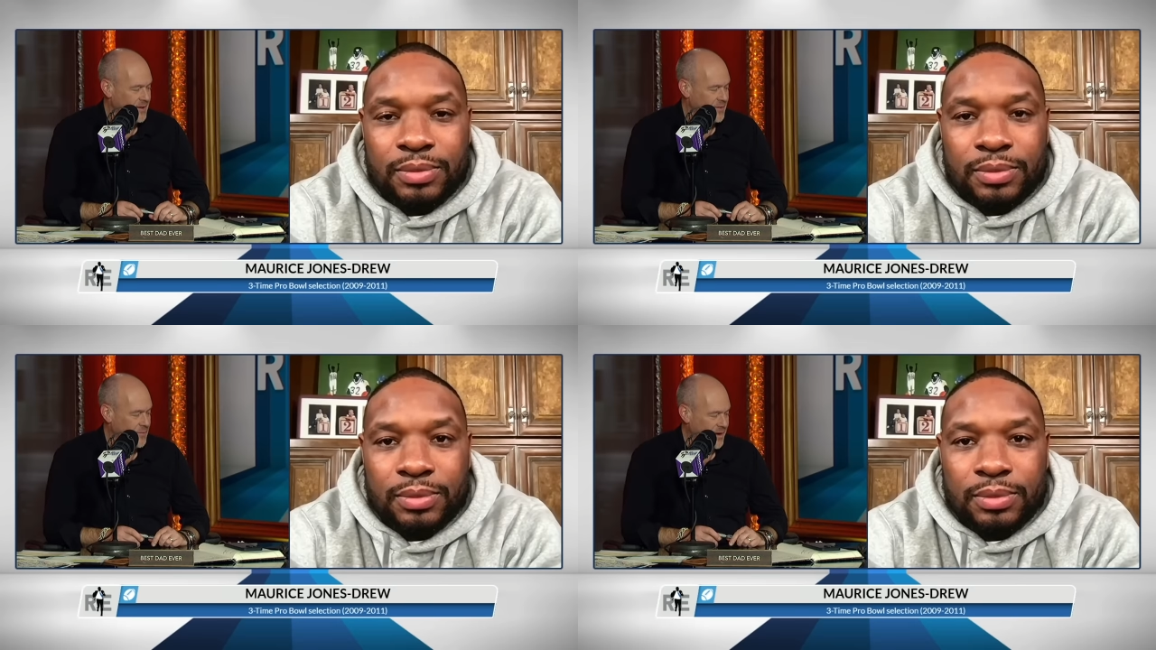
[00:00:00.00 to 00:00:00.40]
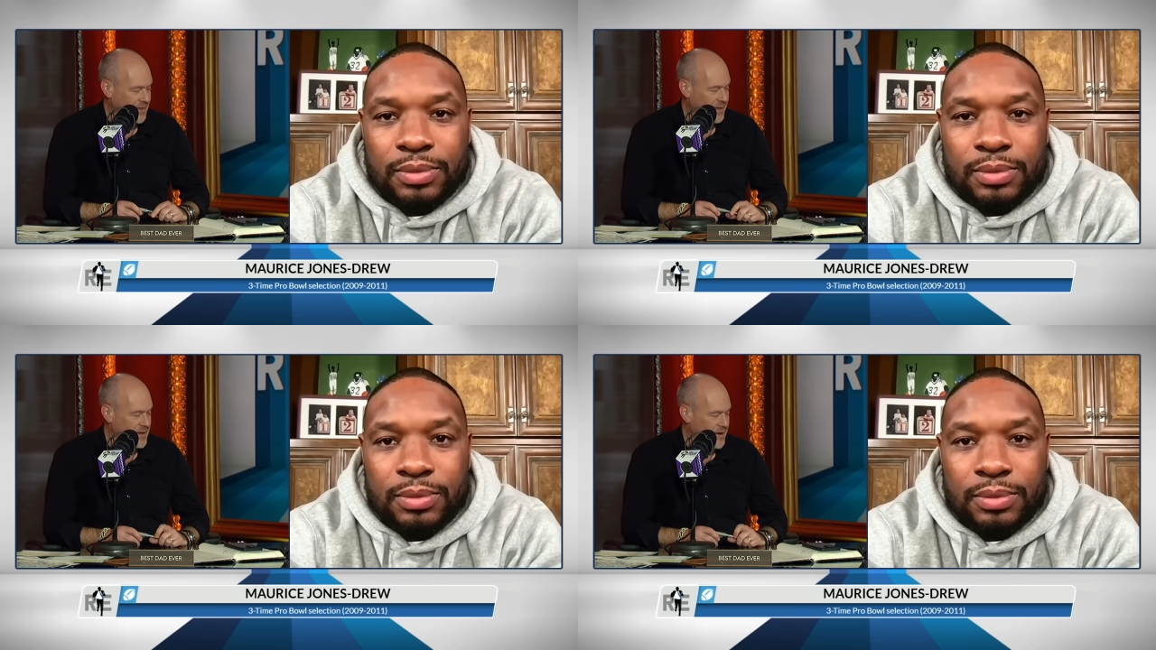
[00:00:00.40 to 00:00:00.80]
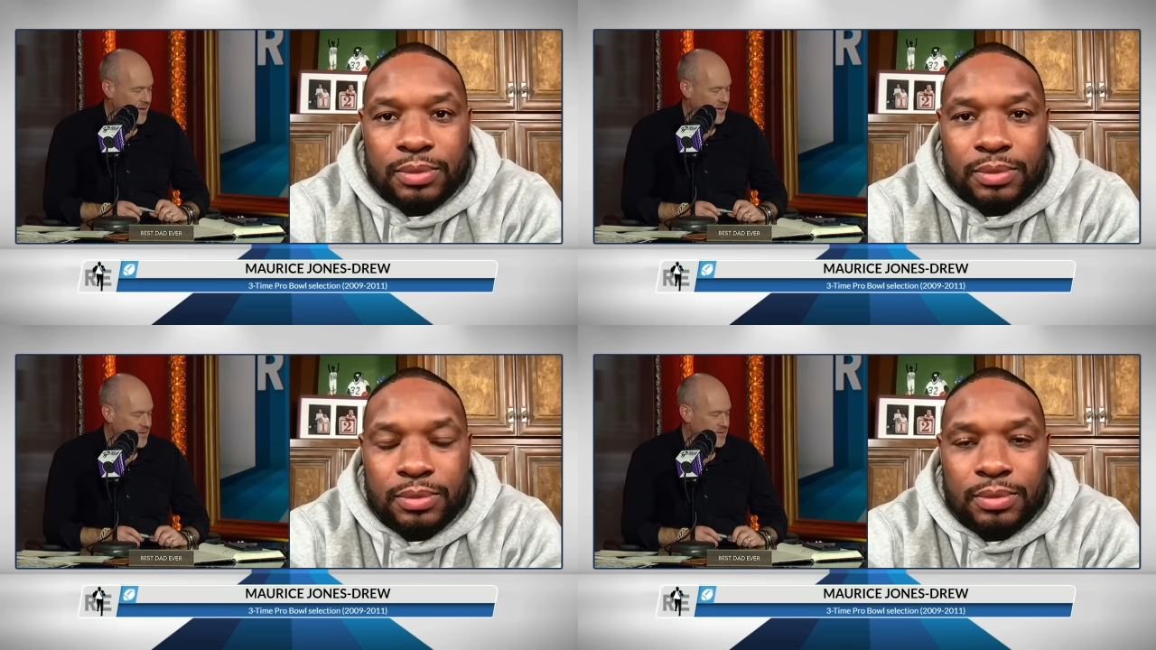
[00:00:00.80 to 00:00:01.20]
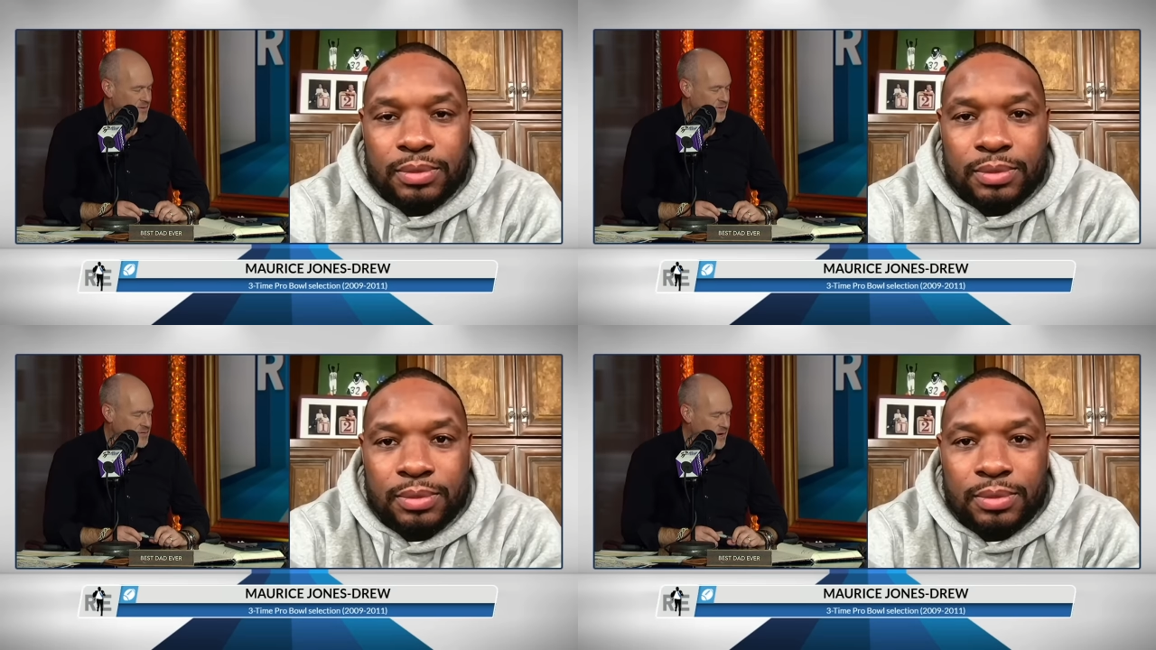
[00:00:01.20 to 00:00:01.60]
Speaker 1: Ridley, Kirk,
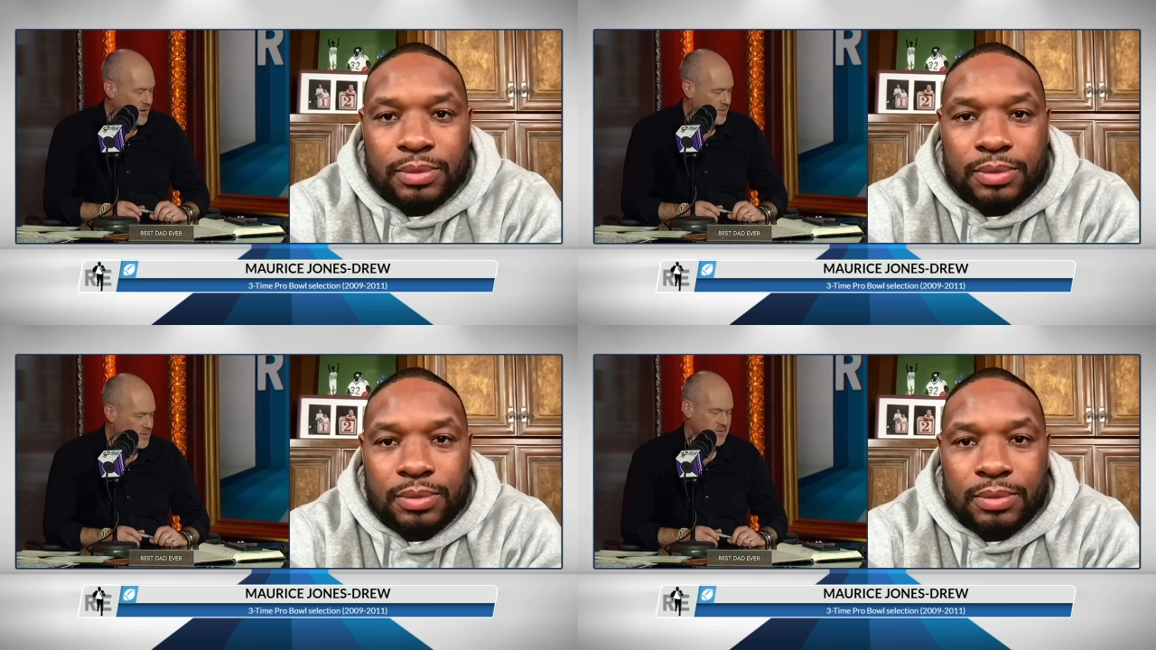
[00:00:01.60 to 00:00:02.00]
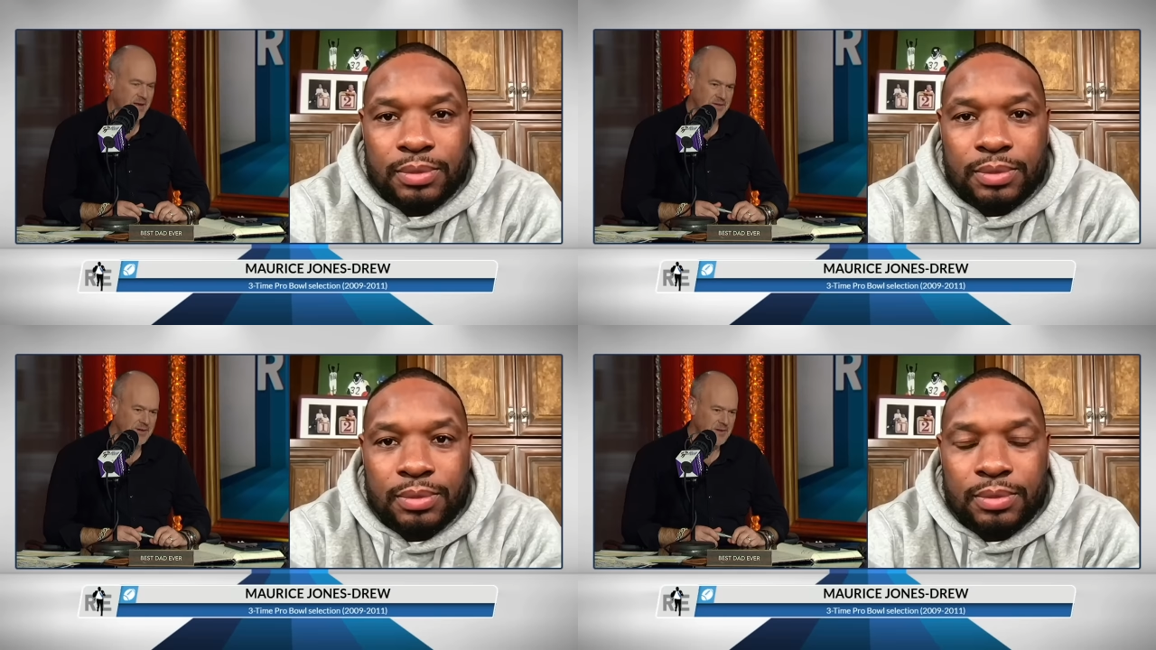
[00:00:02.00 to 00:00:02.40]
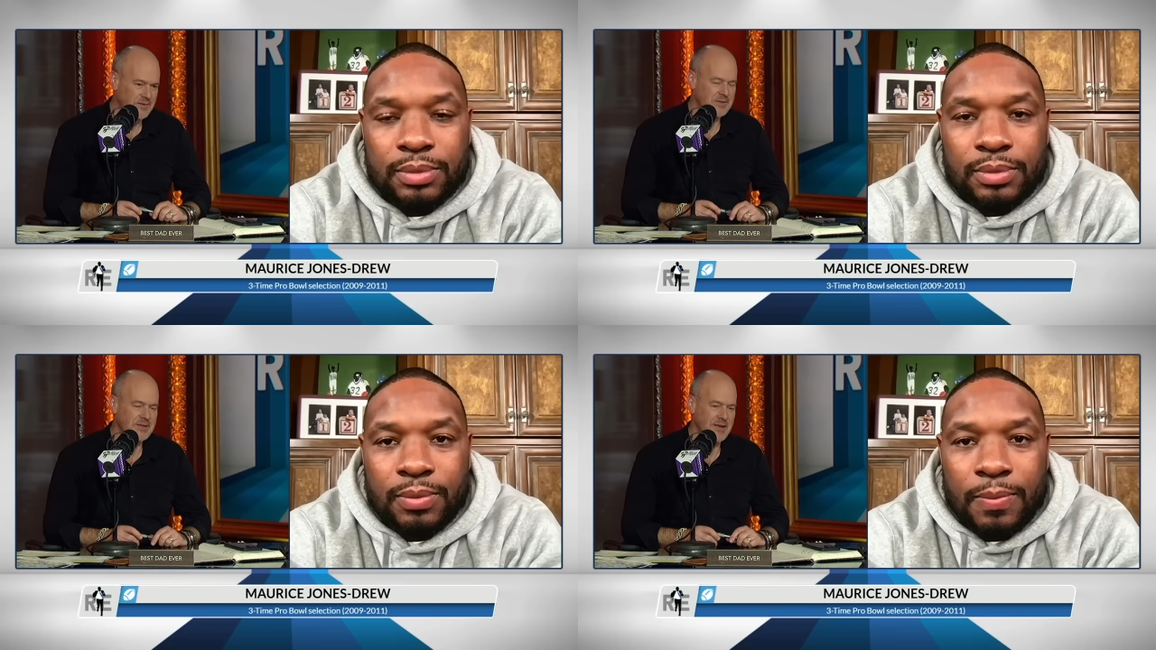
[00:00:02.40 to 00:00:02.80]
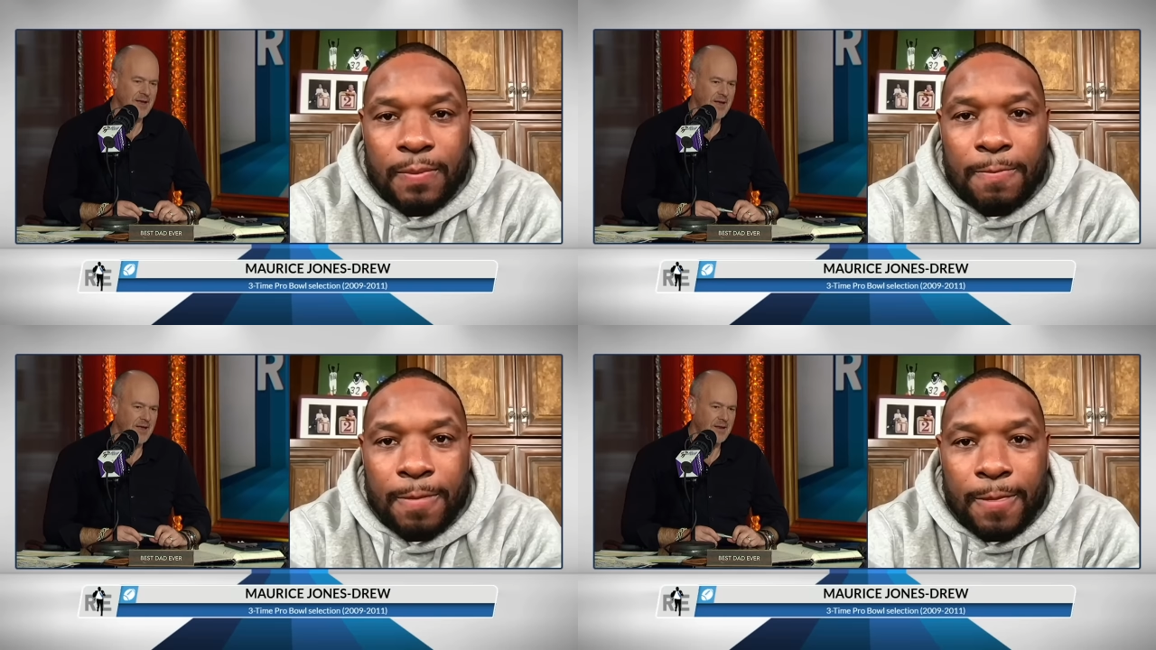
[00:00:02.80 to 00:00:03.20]
Jones, Zay Jones,
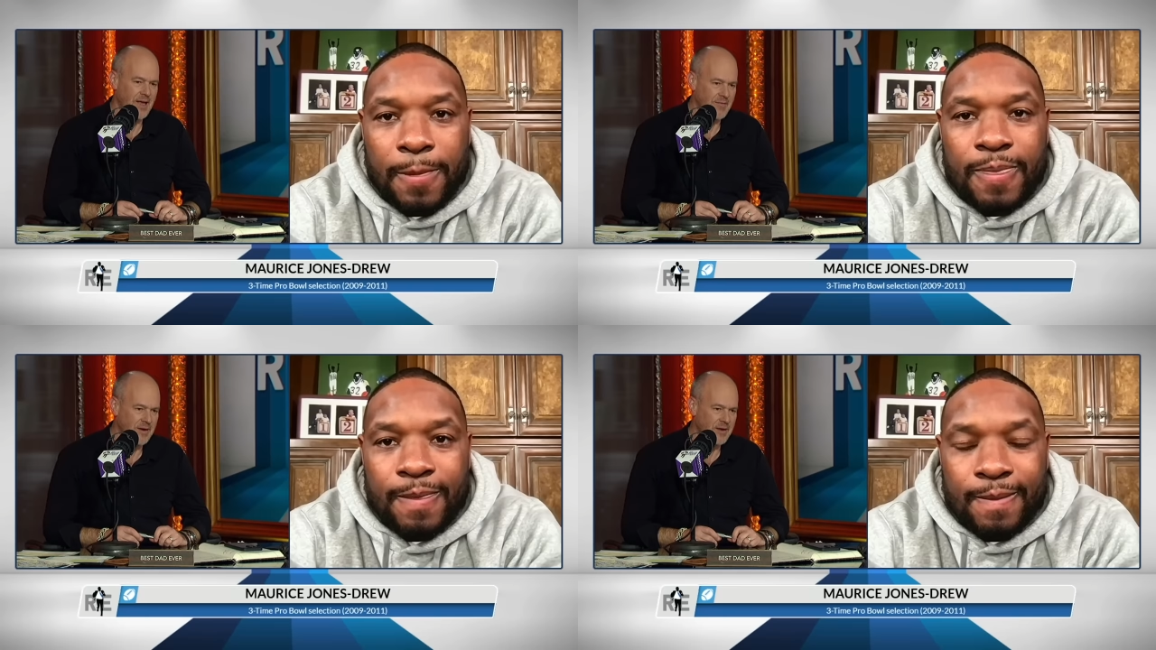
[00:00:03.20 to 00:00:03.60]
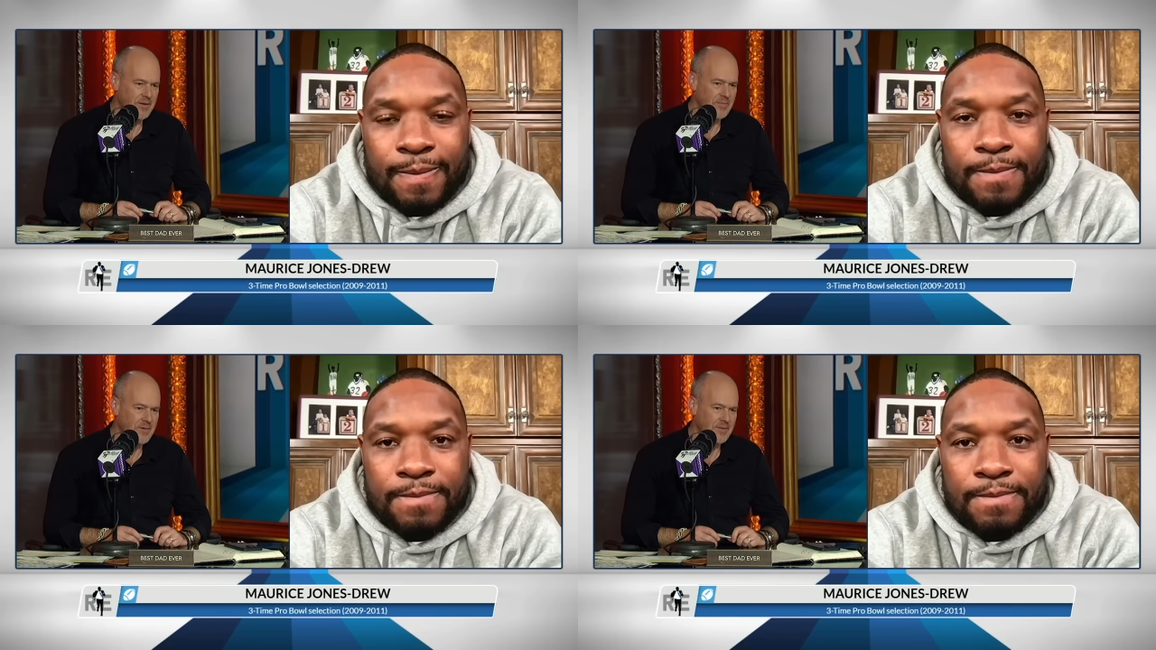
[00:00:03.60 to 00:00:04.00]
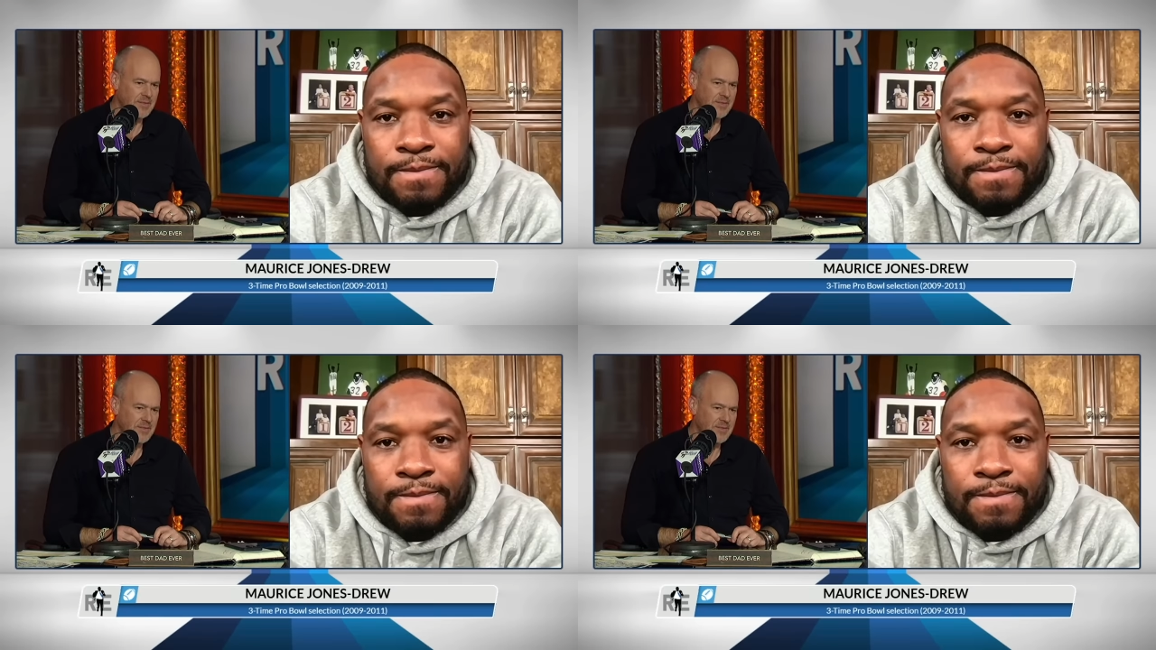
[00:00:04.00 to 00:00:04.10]
and Evan Ingram.